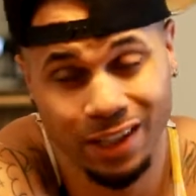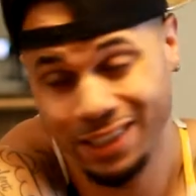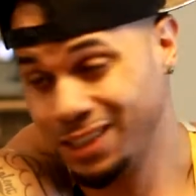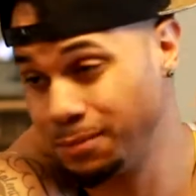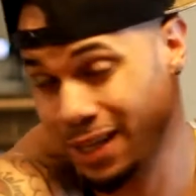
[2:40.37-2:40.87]

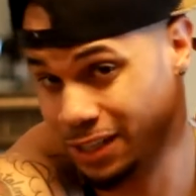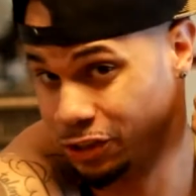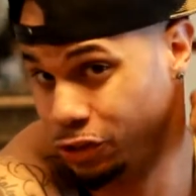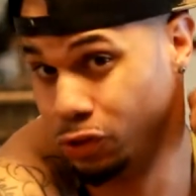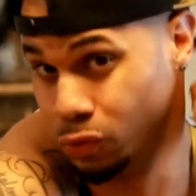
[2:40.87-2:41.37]
Like this man
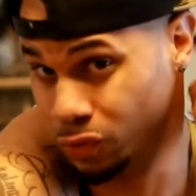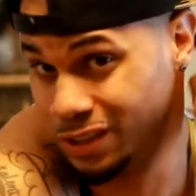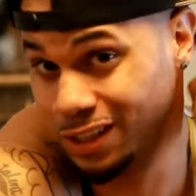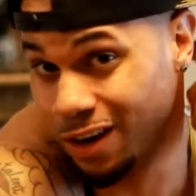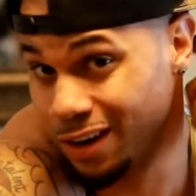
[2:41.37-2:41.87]
is huge.
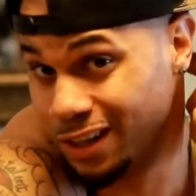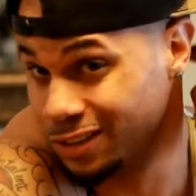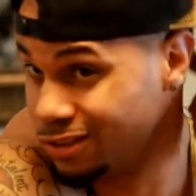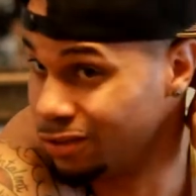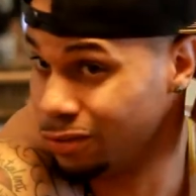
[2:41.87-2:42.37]
He already
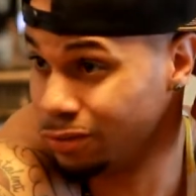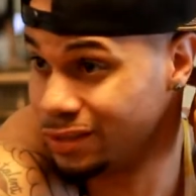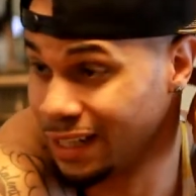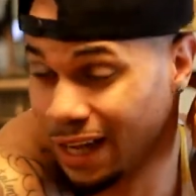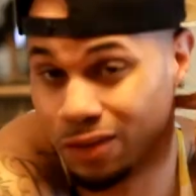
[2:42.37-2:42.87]
is huge.
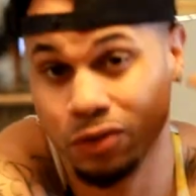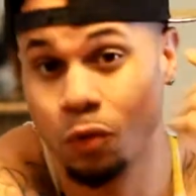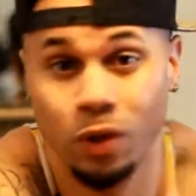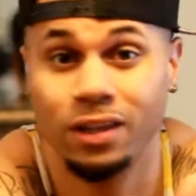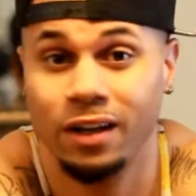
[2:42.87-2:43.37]
Like I don't know
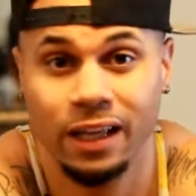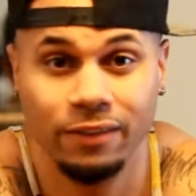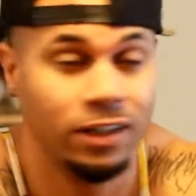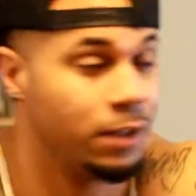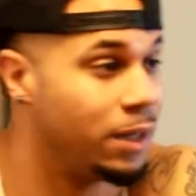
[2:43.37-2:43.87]
what they're
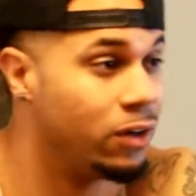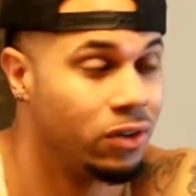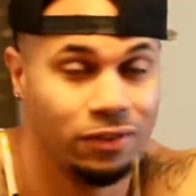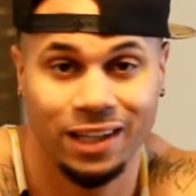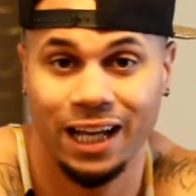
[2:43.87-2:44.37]
giving him. I don't
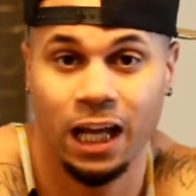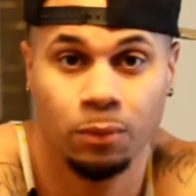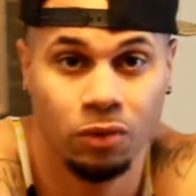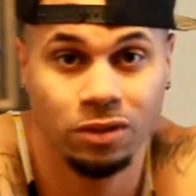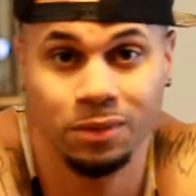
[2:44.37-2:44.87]
know if they got
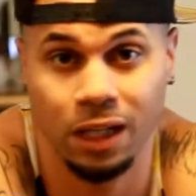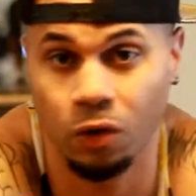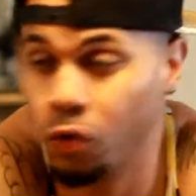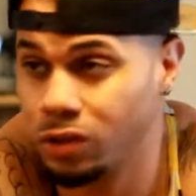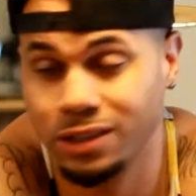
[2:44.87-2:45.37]
him on some kind
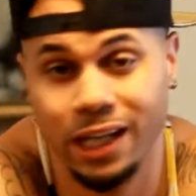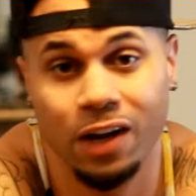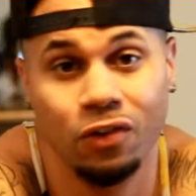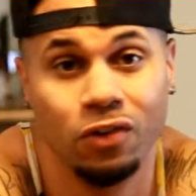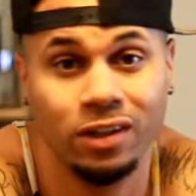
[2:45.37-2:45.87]
of horse
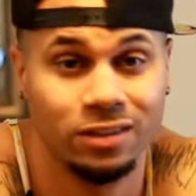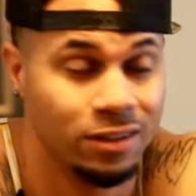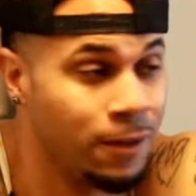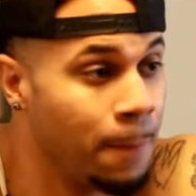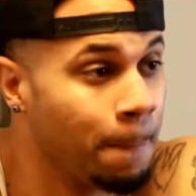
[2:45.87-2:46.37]
steroids
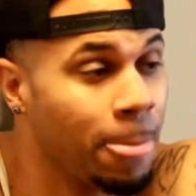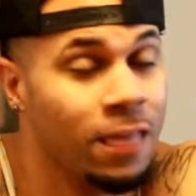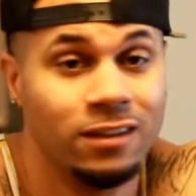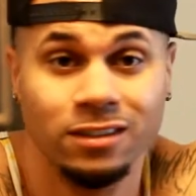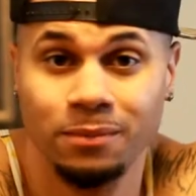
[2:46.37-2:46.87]
or
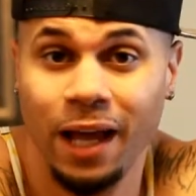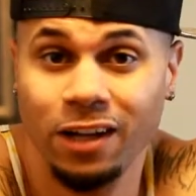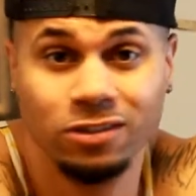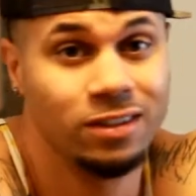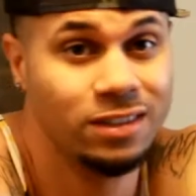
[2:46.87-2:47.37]
some
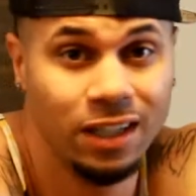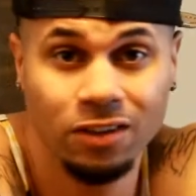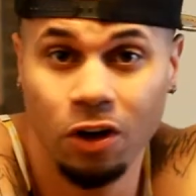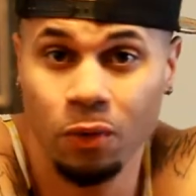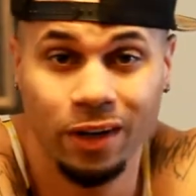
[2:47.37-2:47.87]
extra
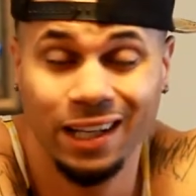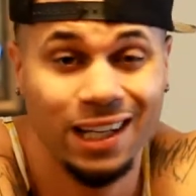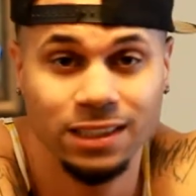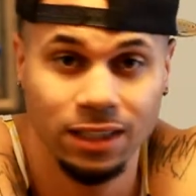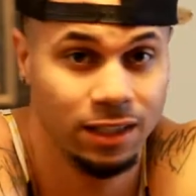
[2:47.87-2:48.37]
Synthol. It
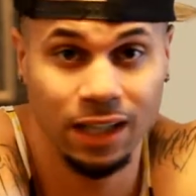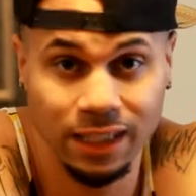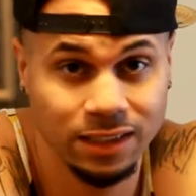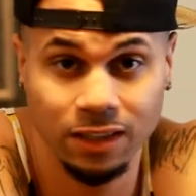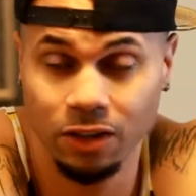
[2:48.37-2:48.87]
doesn't look
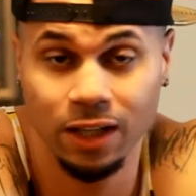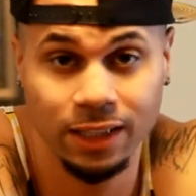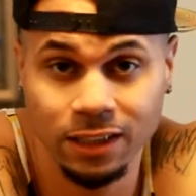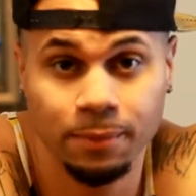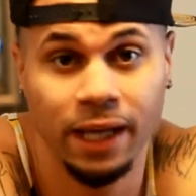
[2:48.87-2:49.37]
like Synthol.
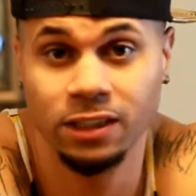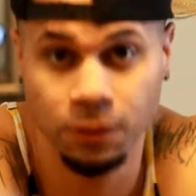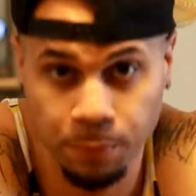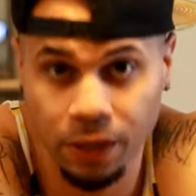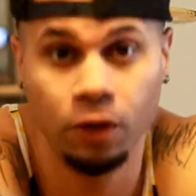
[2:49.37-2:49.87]
Like this man
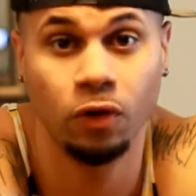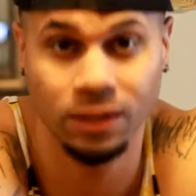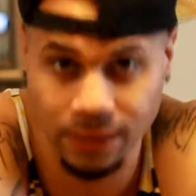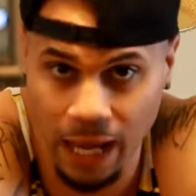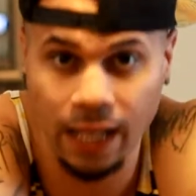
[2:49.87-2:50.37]
just putting on
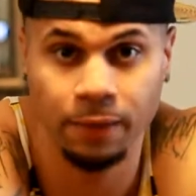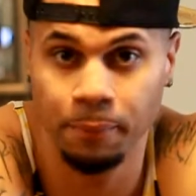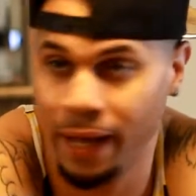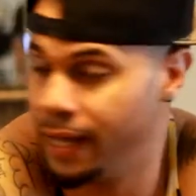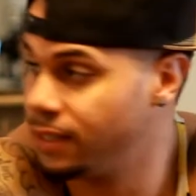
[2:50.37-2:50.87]
solid
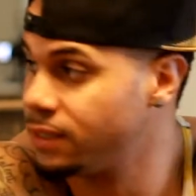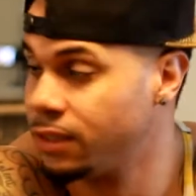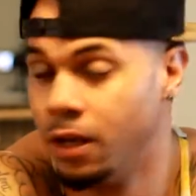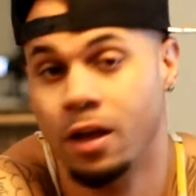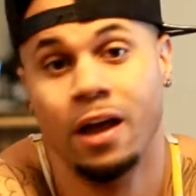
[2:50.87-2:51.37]

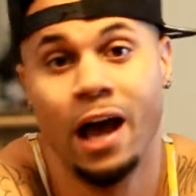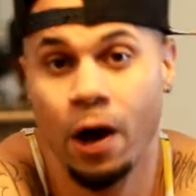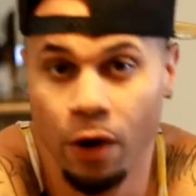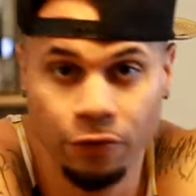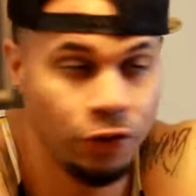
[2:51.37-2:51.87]
mass.
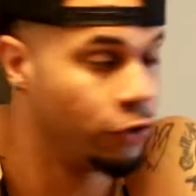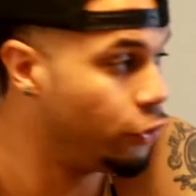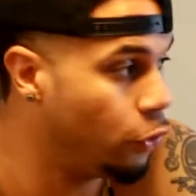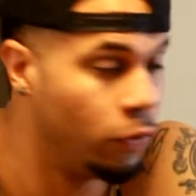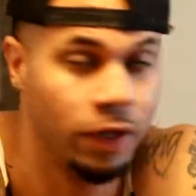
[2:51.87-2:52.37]
However they're
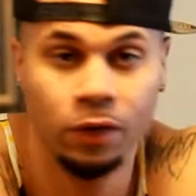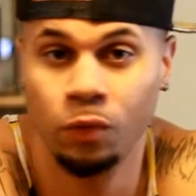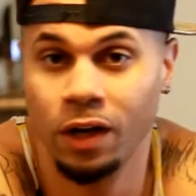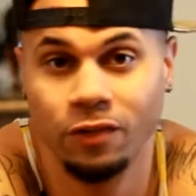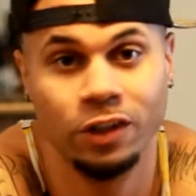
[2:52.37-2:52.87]
doing it,
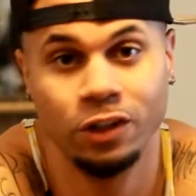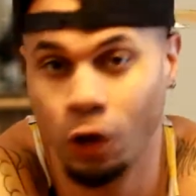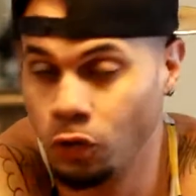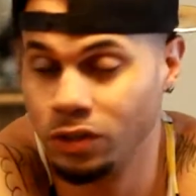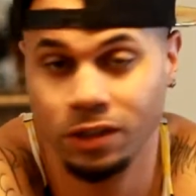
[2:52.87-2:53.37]
whatever the
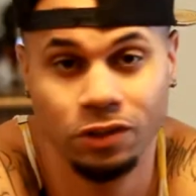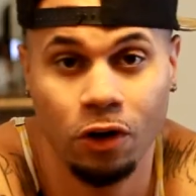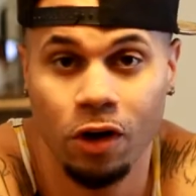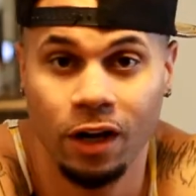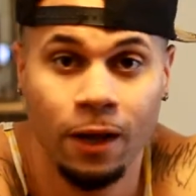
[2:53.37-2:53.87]
doses
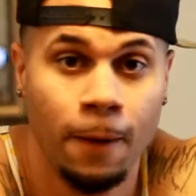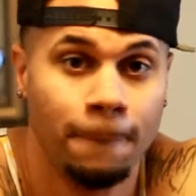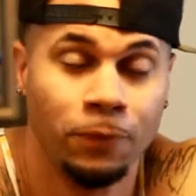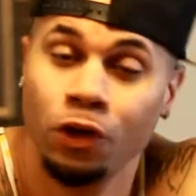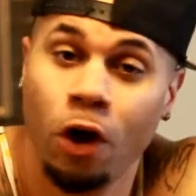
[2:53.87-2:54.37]
are.
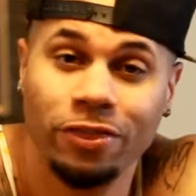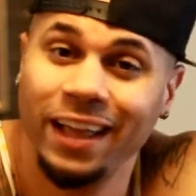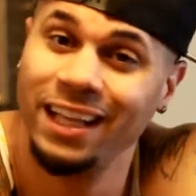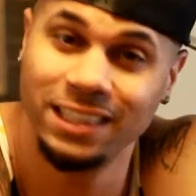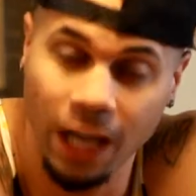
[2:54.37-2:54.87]
Do y'all
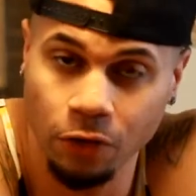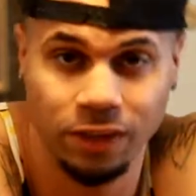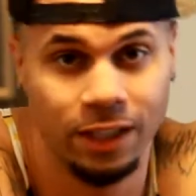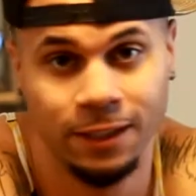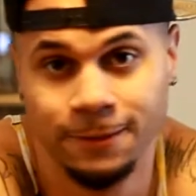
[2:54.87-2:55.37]
think it's
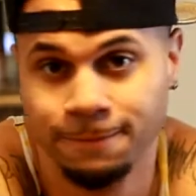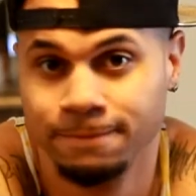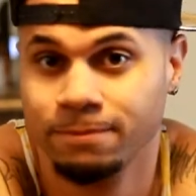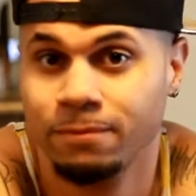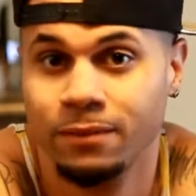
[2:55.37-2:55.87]
healthy?
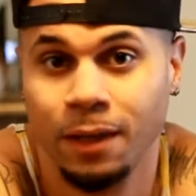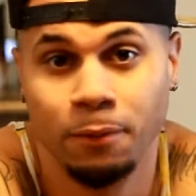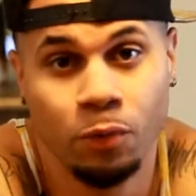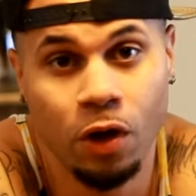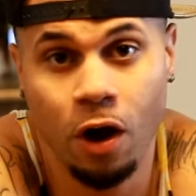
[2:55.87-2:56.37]
I
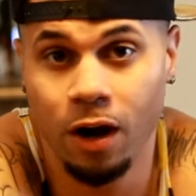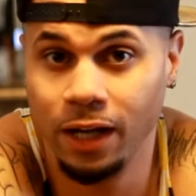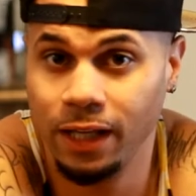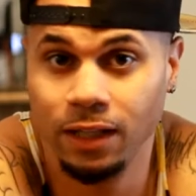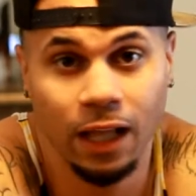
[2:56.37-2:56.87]
mean, we
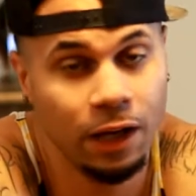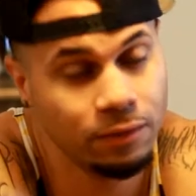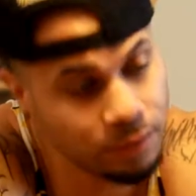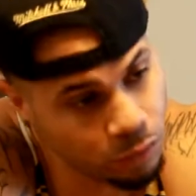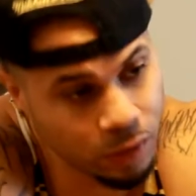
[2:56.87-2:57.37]
already,
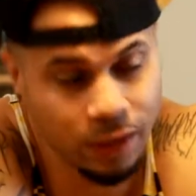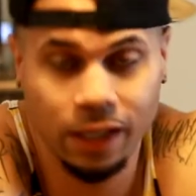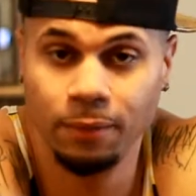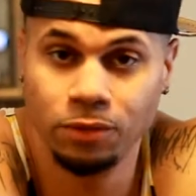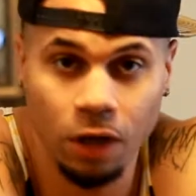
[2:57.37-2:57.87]
like, we
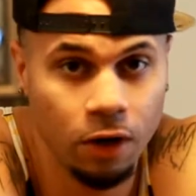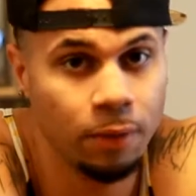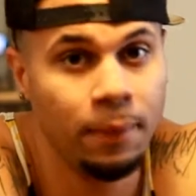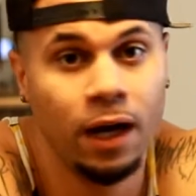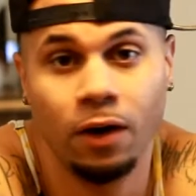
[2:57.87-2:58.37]
keep
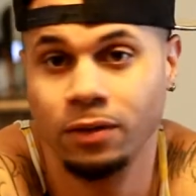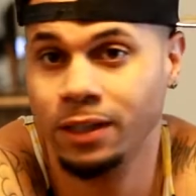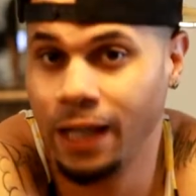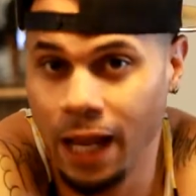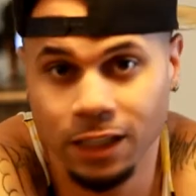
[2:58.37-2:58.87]
talking about
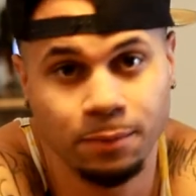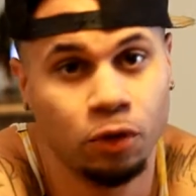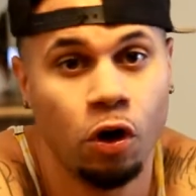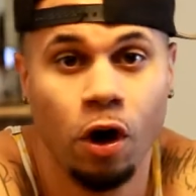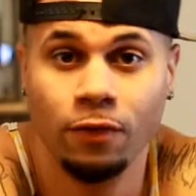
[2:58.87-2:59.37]
the Dallas
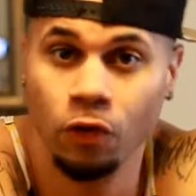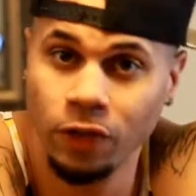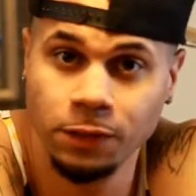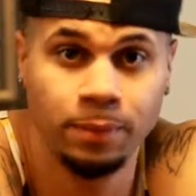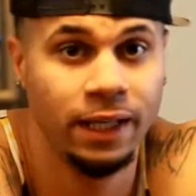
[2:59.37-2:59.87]
McCarver,
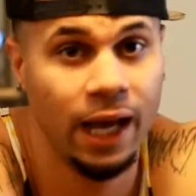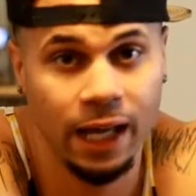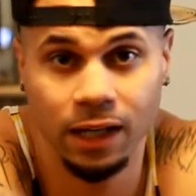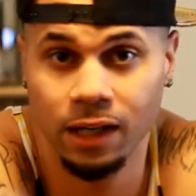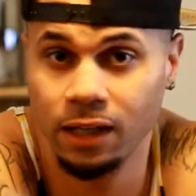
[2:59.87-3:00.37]
Rich
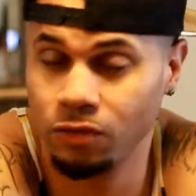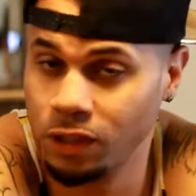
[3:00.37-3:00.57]
Piana.